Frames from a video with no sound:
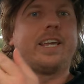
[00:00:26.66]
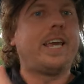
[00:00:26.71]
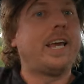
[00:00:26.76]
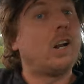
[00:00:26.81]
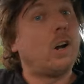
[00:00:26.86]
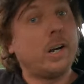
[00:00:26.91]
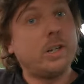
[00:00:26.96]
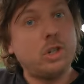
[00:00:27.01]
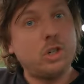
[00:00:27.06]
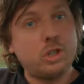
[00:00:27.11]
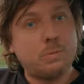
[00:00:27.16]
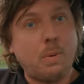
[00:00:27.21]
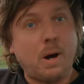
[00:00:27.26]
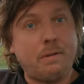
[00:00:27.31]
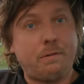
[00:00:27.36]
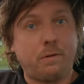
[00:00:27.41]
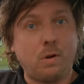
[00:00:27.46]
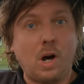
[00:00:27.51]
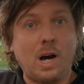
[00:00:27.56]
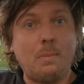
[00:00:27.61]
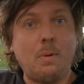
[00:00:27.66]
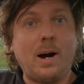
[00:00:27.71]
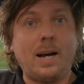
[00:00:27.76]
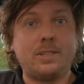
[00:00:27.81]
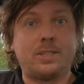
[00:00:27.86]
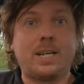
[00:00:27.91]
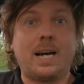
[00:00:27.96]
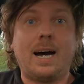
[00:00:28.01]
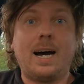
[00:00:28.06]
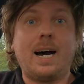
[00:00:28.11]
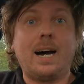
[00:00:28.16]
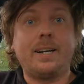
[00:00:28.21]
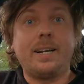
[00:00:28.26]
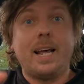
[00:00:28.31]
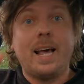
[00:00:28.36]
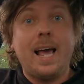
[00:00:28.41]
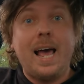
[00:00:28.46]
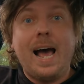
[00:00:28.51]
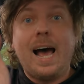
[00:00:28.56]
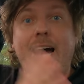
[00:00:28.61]
can I use my Flybuys
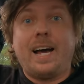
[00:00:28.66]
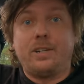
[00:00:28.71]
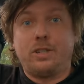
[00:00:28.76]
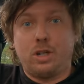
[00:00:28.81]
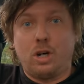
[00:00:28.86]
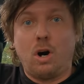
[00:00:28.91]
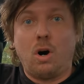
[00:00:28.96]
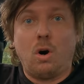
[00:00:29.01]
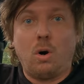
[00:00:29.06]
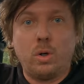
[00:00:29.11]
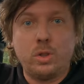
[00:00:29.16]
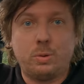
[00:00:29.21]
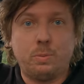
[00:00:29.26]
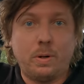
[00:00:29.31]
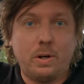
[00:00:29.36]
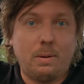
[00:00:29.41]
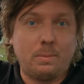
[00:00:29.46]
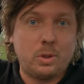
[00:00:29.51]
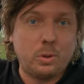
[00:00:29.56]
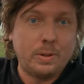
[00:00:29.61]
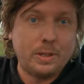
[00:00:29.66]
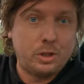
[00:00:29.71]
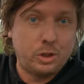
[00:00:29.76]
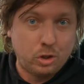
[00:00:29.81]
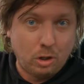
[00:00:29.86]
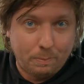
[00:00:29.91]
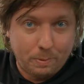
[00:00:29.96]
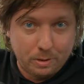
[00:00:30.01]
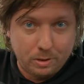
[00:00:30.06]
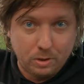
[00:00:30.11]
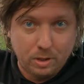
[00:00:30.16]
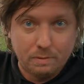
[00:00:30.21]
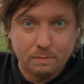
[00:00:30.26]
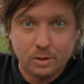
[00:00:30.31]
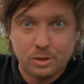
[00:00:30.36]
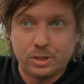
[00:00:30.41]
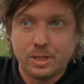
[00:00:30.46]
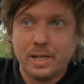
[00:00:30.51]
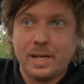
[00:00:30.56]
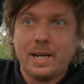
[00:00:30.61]
card at Coles when I'm doing shop and
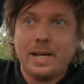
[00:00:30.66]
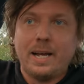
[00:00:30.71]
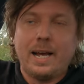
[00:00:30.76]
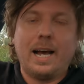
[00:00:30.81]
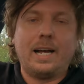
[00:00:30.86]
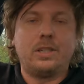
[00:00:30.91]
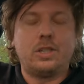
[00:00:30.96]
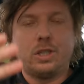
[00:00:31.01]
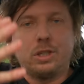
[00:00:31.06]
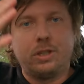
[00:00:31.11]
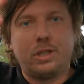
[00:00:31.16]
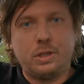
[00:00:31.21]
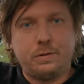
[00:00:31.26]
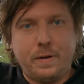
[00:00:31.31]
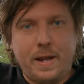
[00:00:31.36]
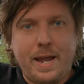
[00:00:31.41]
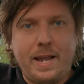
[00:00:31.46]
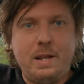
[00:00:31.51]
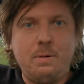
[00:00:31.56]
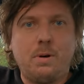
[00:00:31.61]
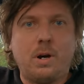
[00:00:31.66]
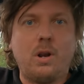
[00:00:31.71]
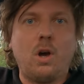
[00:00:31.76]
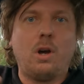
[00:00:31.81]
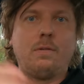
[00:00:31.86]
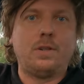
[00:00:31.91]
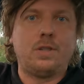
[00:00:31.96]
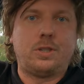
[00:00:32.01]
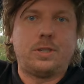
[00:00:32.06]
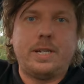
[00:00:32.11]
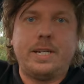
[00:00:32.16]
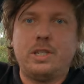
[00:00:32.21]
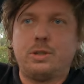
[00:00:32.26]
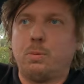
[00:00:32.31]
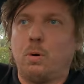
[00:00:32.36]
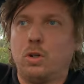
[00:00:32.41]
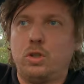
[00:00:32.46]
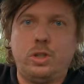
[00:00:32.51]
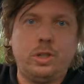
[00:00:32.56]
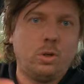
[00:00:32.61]
delivers? Just for anyone
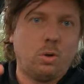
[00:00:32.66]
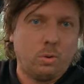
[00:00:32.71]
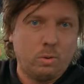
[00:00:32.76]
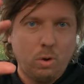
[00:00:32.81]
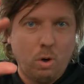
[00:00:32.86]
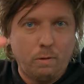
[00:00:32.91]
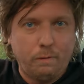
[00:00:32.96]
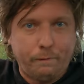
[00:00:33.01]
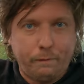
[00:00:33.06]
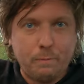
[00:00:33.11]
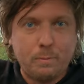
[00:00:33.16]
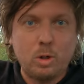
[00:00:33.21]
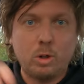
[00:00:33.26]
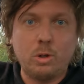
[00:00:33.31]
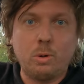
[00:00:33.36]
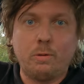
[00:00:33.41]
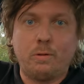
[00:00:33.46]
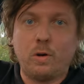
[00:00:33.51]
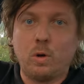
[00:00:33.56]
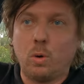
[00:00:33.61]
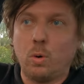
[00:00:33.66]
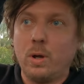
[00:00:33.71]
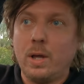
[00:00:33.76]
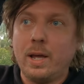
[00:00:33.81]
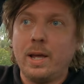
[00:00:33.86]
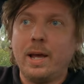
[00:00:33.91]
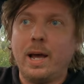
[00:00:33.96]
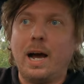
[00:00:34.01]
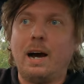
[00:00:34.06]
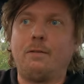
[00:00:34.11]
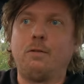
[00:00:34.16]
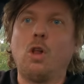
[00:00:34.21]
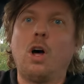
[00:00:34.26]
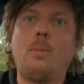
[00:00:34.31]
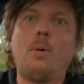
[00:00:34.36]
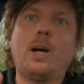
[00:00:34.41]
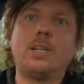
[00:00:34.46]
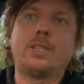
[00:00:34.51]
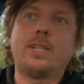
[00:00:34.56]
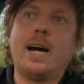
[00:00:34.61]
overseas watching or not familiar with it all, a
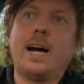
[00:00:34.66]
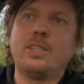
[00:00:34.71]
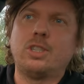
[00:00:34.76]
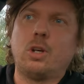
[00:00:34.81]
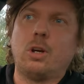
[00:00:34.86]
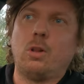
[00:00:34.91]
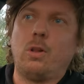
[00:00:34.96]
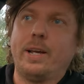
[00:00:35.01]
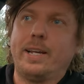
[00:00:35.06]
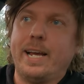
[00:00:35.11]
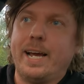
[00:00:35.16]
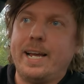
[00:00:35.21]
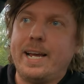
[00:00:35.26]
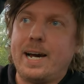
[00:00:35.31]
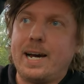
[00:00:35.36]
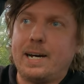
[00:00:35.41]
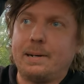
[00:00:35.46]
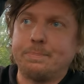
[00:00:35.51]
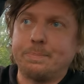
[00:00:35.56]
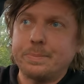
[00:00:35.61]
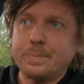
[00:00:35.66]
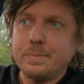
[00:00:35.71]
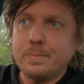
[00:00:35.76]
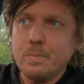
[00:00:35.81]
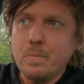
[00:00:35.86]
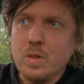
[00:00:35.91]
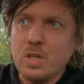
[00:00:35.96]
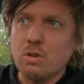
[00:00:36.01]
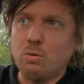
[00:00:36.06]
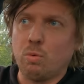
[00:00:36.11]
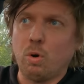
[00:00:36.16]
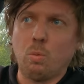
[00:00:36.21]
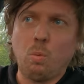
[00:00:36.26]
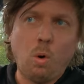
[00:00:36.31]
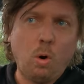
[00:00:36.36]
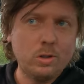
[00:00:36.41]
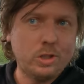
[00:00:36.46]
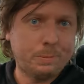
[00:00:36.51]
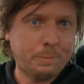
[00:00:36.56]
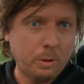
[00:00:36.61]
Flybuys card is kind of like a
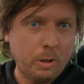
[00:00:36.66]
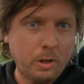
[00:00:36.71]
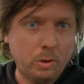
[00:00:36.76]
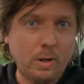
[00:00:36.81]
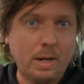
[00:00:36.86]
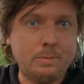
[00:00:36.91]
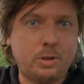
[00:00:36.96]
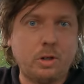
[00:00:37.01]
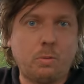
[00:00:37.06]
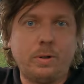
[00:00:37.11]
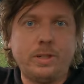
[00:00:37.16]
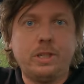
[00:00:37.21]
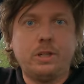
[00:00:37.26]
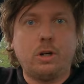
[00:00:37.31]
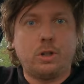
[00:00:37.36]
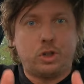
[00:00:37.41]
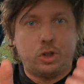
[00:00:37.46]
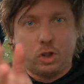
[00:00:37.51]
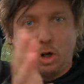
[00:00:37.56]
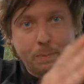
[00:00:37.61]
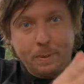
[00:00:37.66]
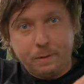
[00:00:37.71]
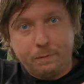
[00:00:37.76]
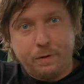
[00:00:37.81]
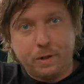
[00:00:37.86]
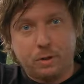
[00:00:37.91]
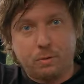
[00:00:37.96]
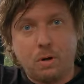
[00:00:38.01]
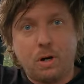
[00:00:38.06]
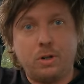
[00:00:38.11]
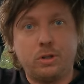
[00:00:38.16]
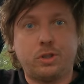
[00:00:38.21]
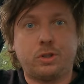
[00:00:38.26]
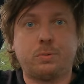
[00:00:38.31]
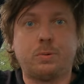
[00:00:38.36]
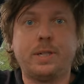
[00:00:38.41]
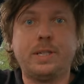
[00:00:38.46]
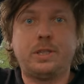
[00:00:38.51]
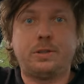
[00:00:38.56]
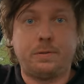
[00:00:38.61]
rewards program. So when you go shopping for
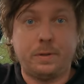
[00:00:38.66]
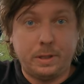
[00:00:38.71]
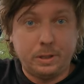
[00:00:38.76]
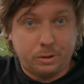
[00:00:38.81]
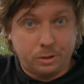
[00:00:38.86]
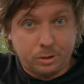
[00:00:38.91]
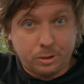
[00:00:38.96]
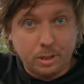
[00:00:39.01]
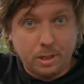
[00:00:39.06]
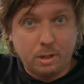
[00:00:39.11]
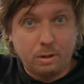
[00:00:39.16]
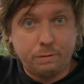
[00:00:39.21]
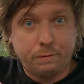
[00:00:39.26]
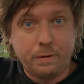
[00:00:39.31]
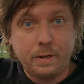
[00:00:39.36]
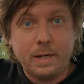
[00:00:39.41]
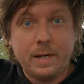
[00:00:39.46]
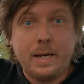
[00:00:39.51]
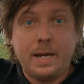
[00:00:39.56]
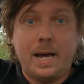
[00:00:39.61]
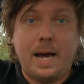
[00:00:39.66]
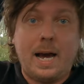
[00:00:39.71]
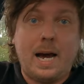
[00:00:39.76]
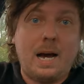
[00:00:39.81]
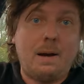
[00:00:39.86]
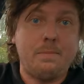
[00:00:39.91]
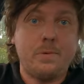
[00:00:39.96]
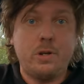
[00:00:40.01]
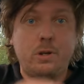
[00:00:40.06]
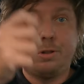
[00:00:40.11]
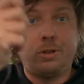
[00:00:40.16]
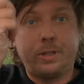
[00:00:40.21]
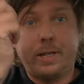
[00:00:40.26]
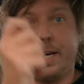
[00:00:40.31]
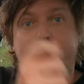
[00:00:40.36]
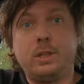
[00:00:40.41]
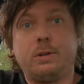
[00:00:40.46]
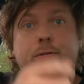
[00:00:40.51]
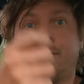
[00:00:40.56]
groceries for yourself, you scan